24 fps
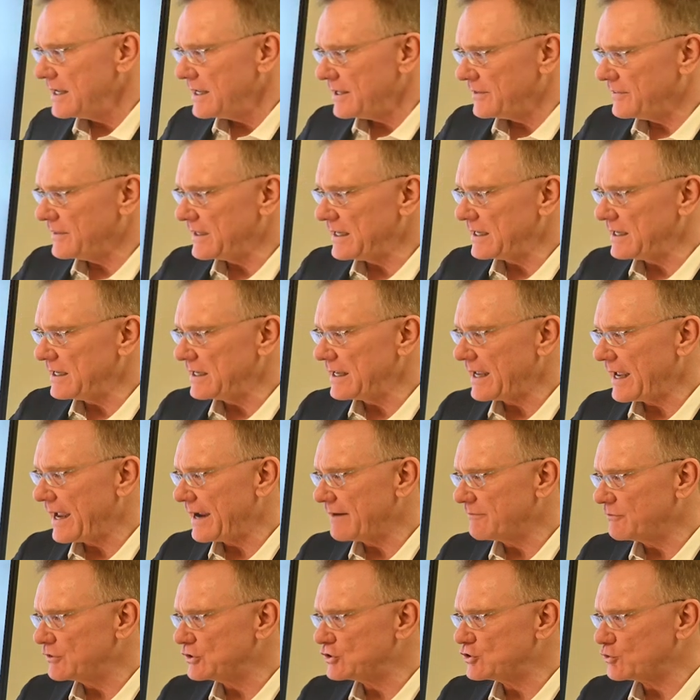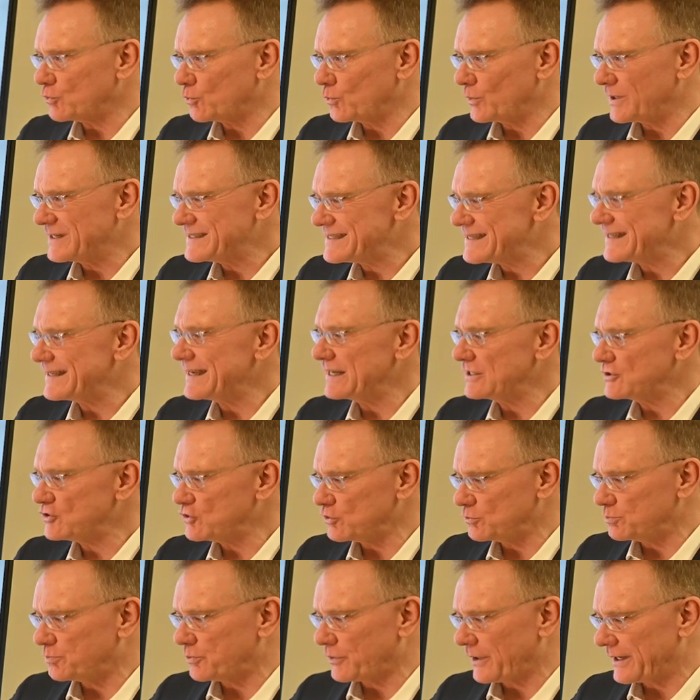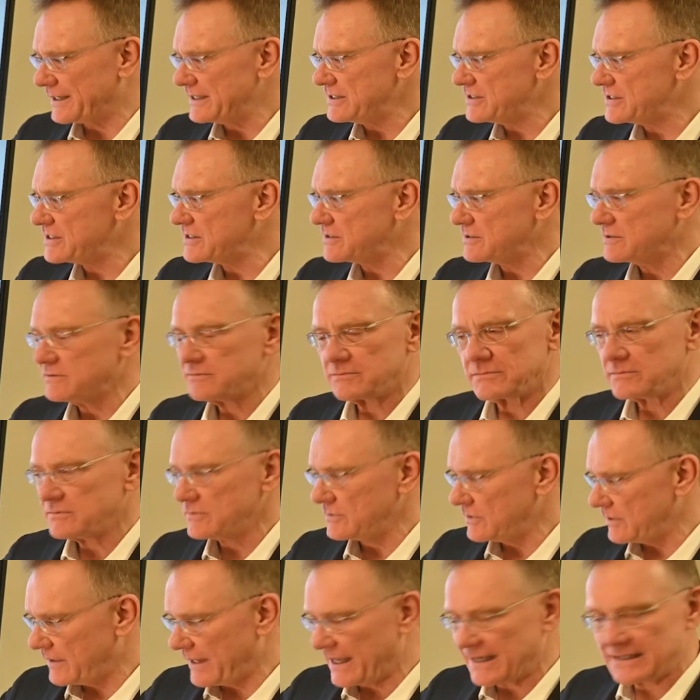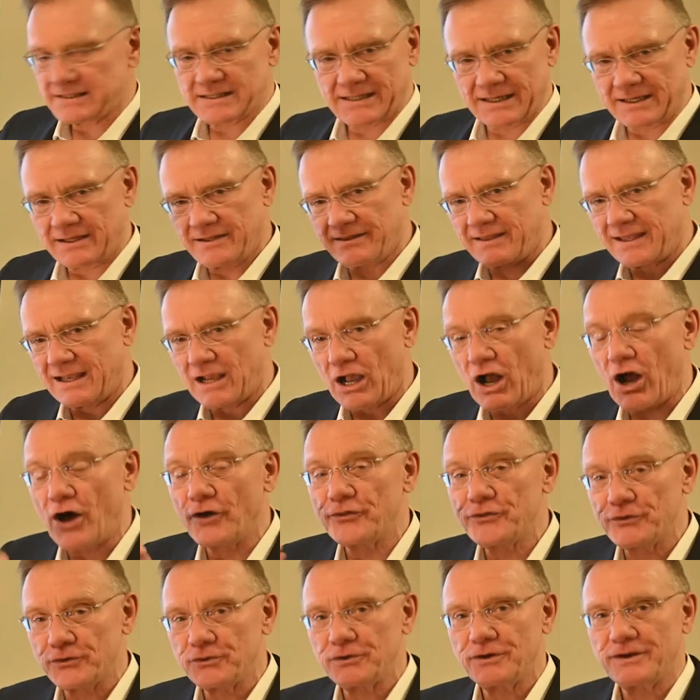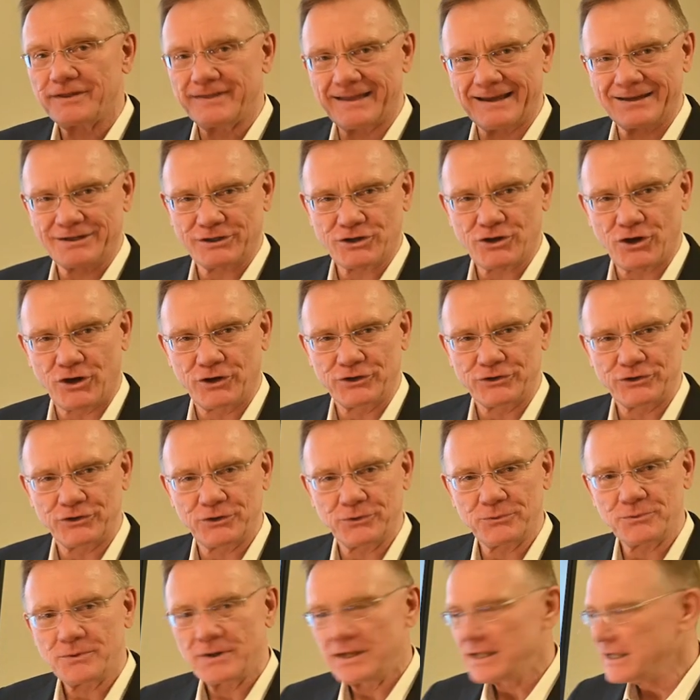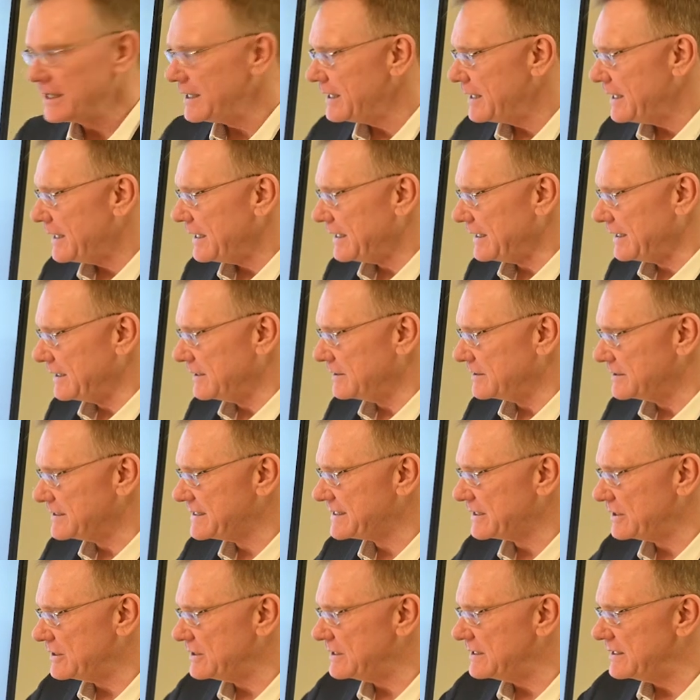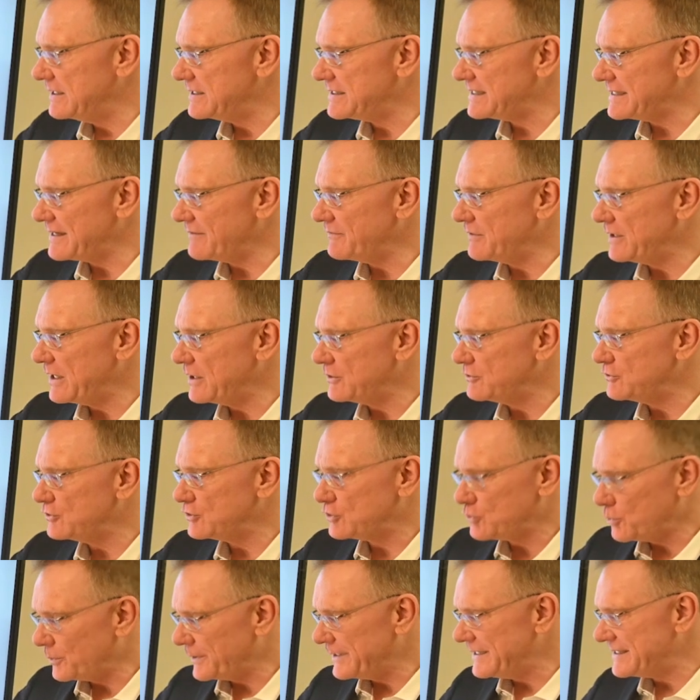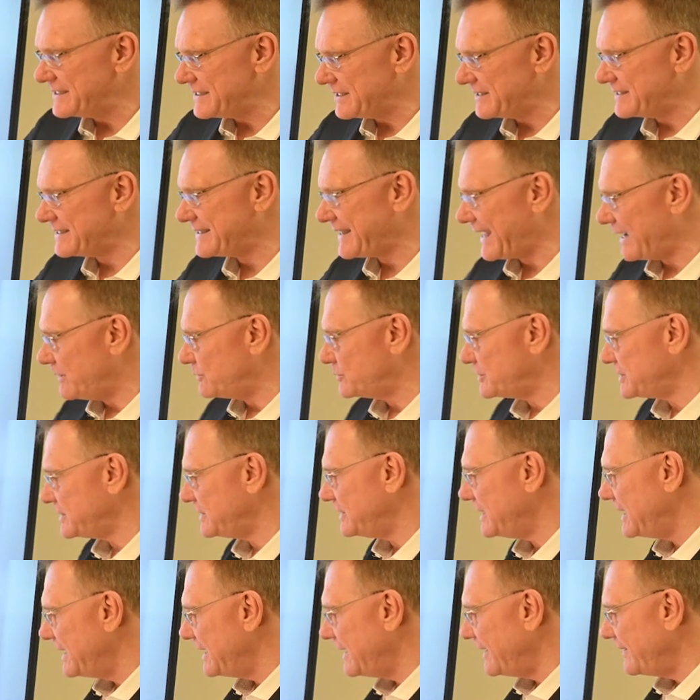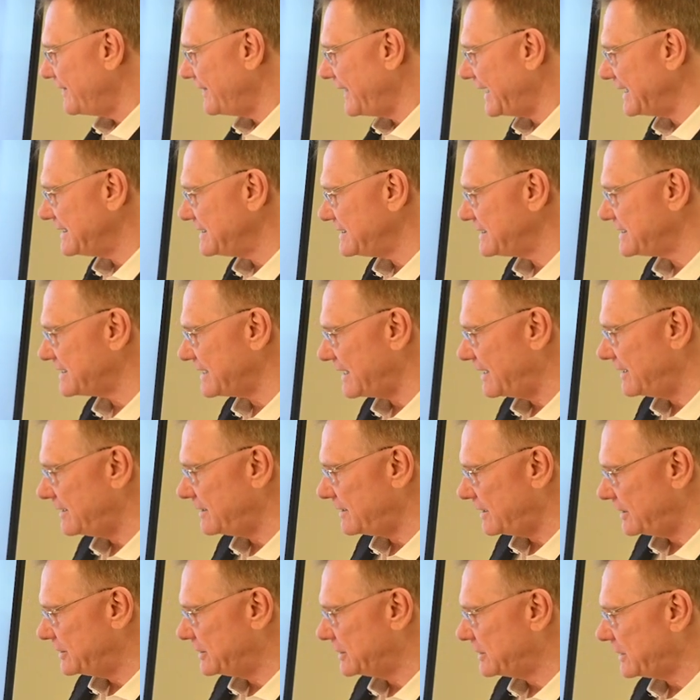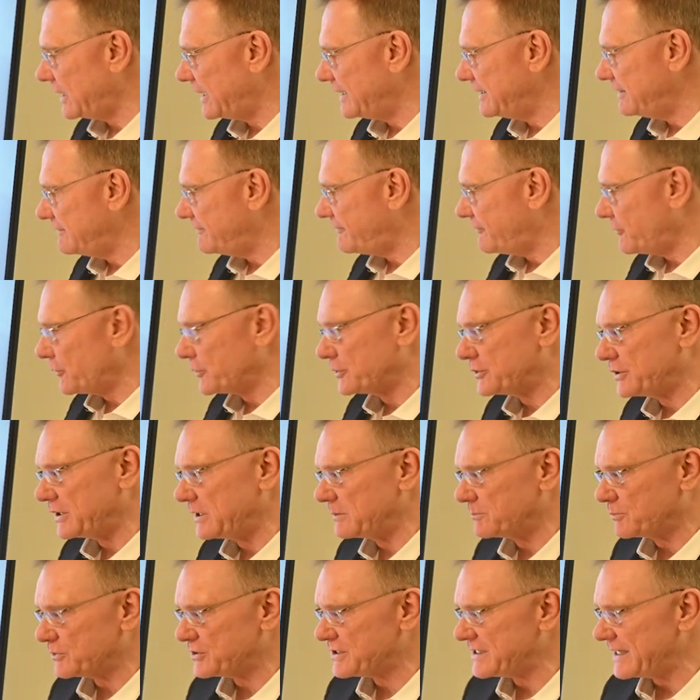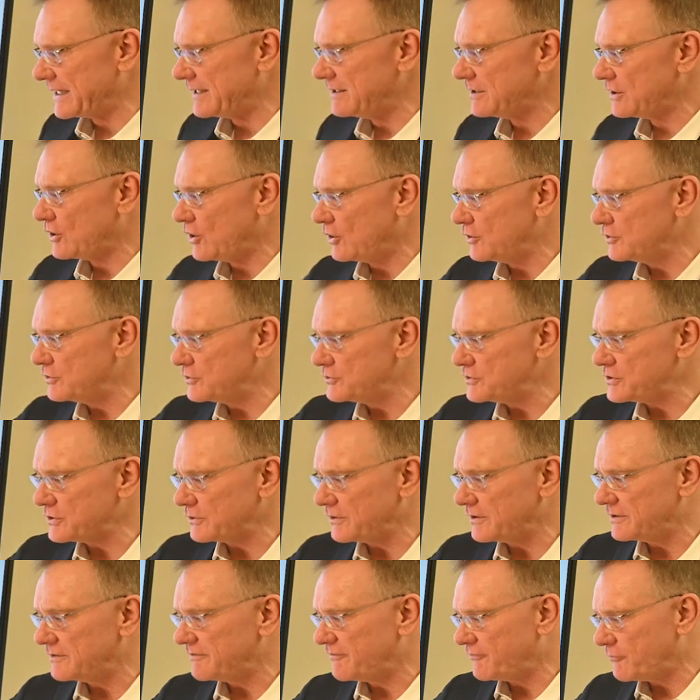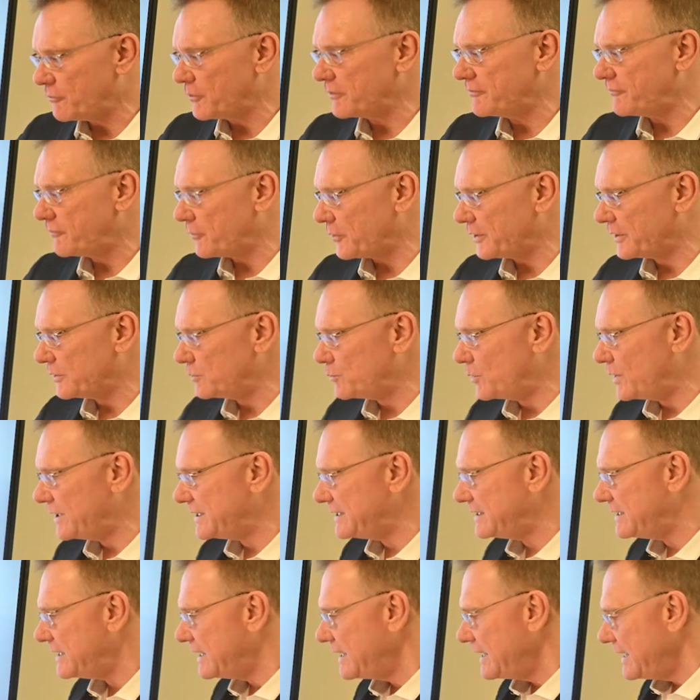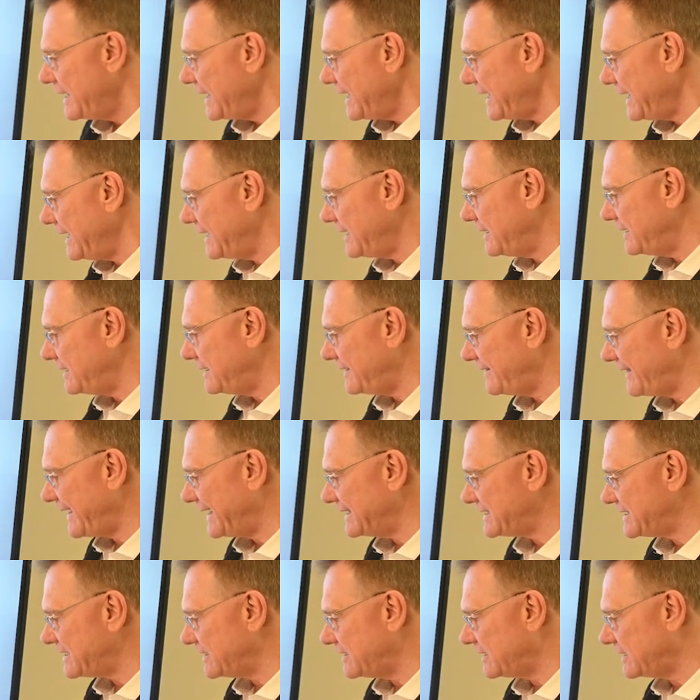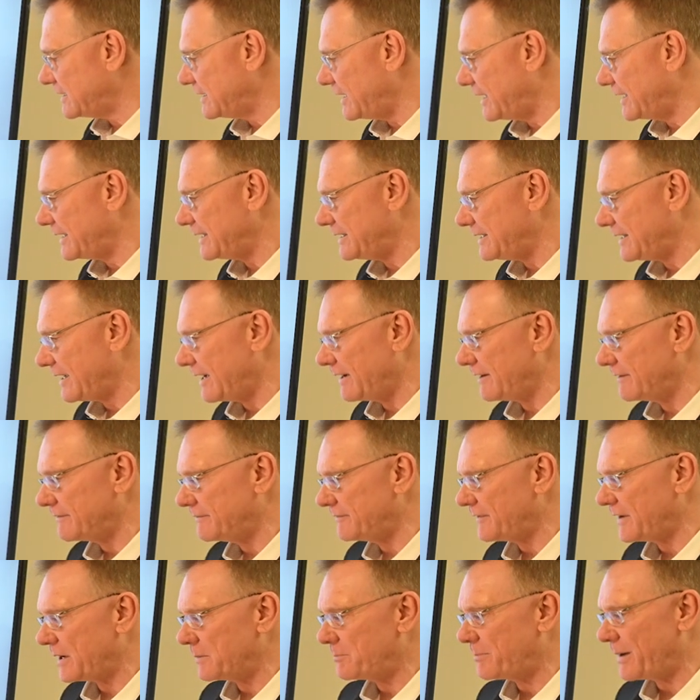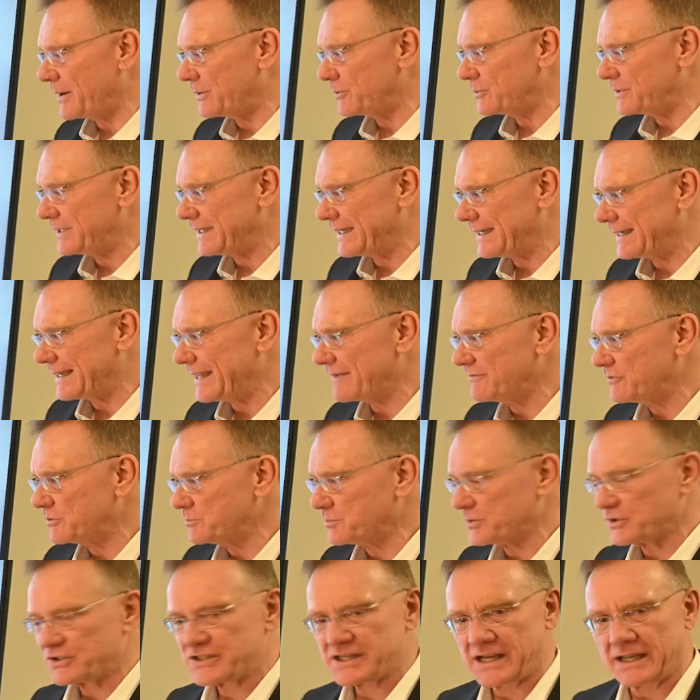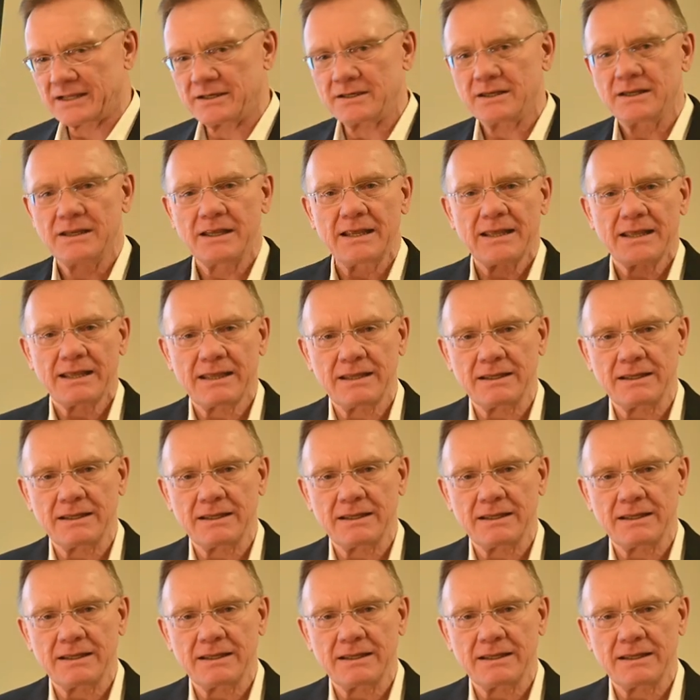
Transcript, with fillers: The average residential price, that's anything other than a condo, is 726,000. That's uh, a decline of 14%. Condos are at 441 and that's a decline of about 11%